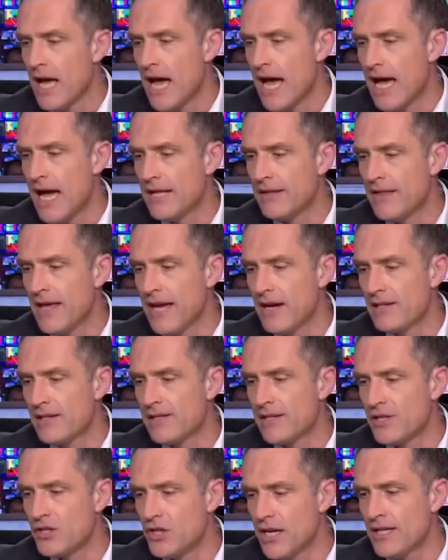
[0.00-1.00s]
And they are
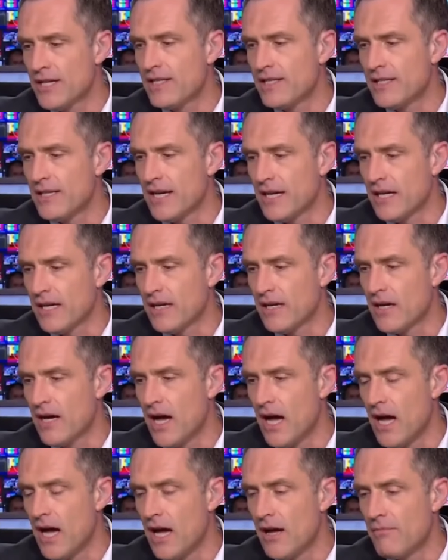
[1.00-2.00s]
suggesting
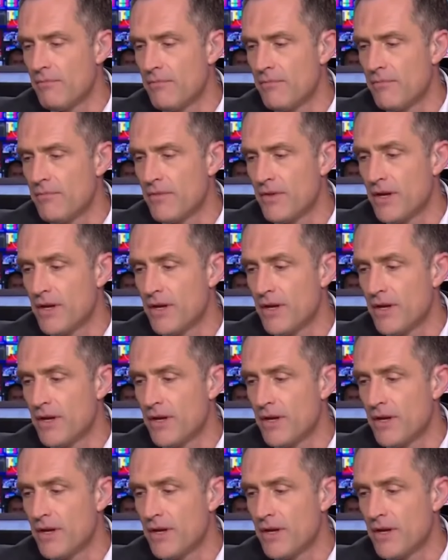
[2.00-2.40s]
um,